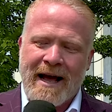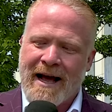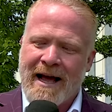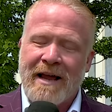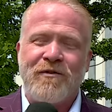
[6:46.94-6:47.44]

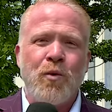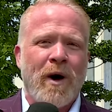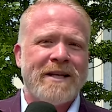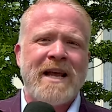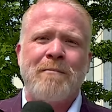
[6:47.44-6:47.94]
Uh, if you
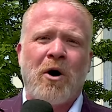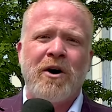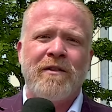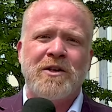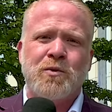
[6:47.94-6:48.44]
want to take
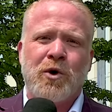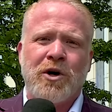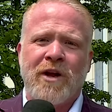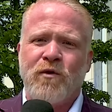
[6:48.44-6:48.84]
part in this work,